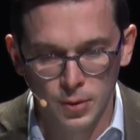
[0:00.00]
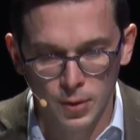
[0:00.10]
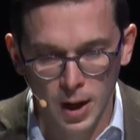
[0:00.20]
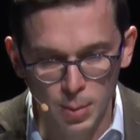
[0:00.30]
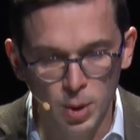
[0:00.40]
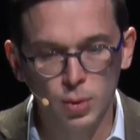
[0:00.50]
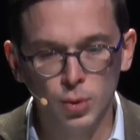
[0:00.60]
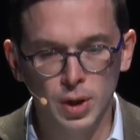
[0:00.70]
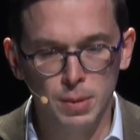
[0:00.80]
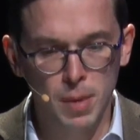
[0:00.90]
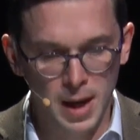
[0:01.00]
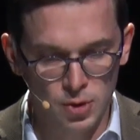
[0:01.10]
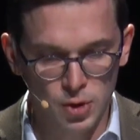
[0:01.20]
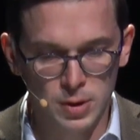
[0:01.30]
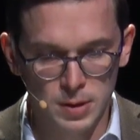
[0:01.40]
Al-Biruni
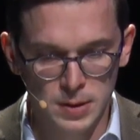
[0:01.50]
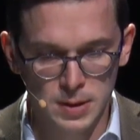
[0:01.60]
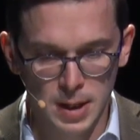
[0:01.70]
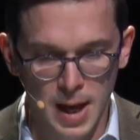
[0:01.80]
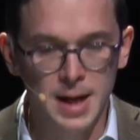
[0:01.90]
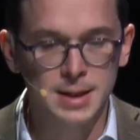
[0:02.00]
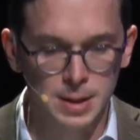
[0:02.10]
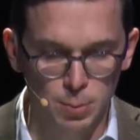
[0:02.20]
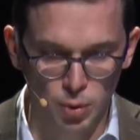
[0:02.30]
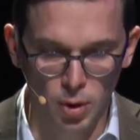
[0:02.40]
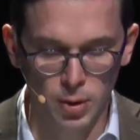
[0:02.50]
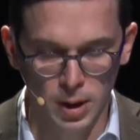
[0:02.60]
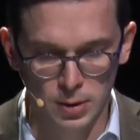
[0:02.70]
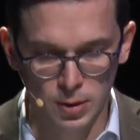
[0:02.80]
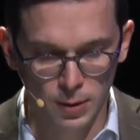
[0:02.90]
mentions as a
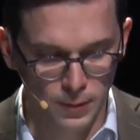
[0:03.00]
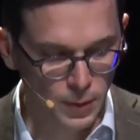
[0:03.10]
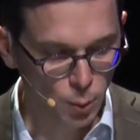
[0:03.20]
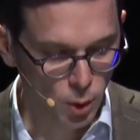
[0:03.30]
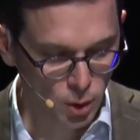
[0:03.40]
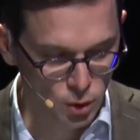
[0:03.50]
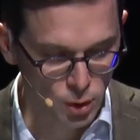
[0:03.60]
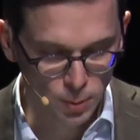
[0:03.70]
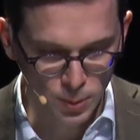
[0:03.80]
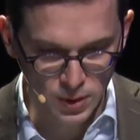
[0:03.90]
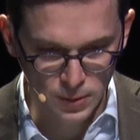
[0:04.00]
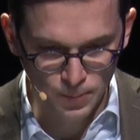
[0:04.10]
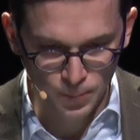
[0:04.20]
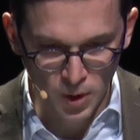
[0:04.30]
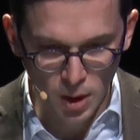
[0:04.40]
product of the workshops
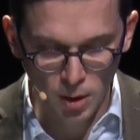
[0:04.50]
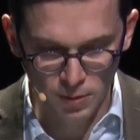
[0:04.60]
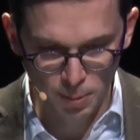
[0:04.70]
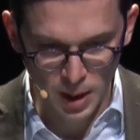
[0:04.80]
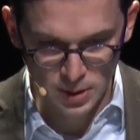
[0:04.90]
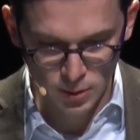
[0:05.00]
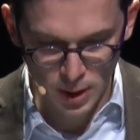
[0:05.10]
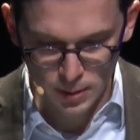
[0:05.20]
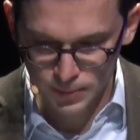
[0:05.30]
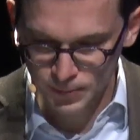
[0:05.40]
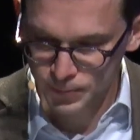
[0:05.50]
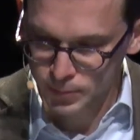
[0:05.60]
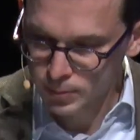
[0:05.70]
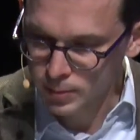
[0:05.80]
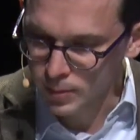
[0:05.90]
of Basra.
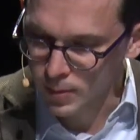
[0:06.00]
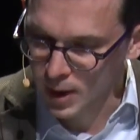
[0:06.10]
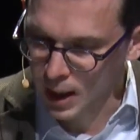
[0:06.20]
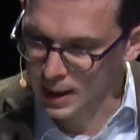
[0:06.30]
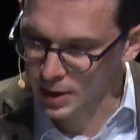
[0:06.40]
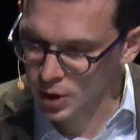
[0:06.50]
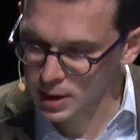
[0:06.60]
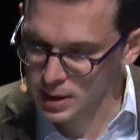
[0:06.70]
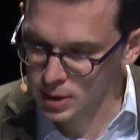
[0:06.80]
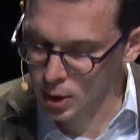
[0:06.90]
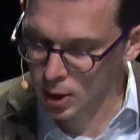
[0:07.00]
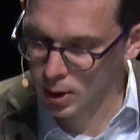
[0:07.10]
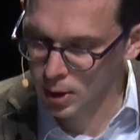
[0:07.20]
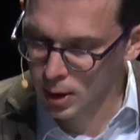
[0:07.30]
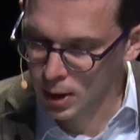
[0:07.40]
And I just saw
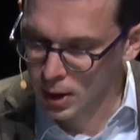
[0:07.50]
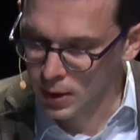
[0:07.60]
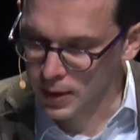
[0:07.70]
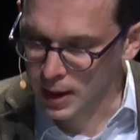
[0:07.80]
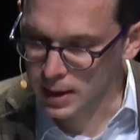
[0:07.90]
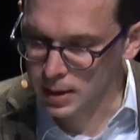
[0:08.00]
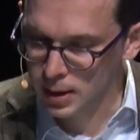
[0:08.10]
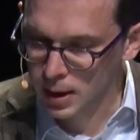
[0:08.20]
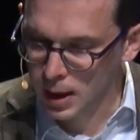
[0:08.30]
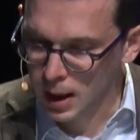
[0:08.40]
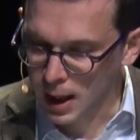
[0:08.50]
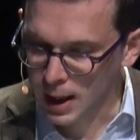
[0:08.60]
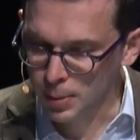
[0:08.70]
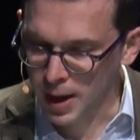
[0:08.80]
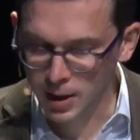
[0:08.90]
that
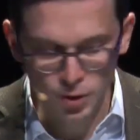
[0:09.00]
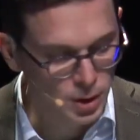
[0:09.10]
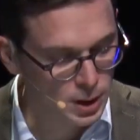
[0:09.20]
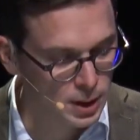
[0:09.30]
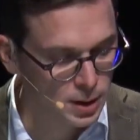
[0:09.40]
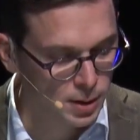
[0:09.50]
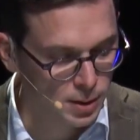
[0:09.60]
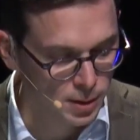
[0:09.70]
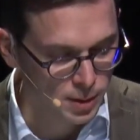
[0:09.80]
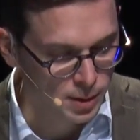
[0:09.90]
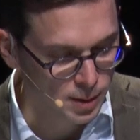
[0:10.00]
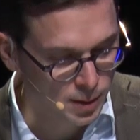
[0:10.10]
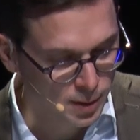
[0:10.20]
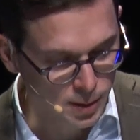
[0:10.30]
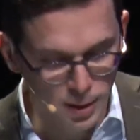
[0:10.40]
I'm actually
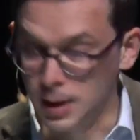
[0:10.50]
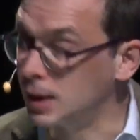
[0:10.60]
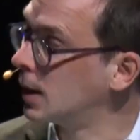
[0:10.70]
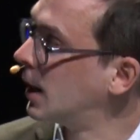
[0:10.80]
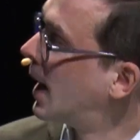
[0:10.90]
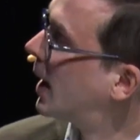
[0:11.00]
a little ahead